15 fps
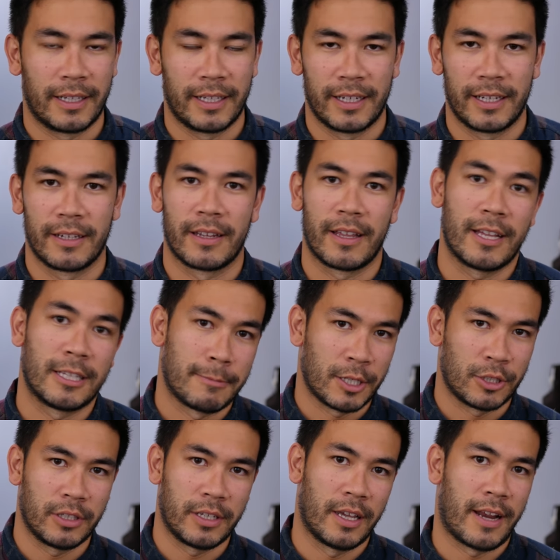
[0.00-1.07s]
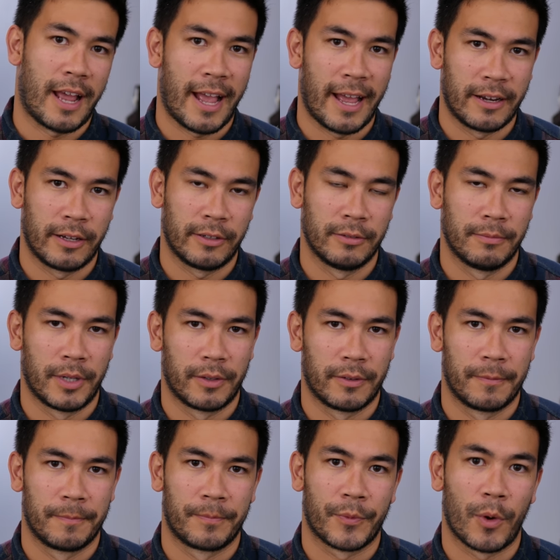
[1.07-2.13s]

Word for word: cleaning, especially in a handheld mode.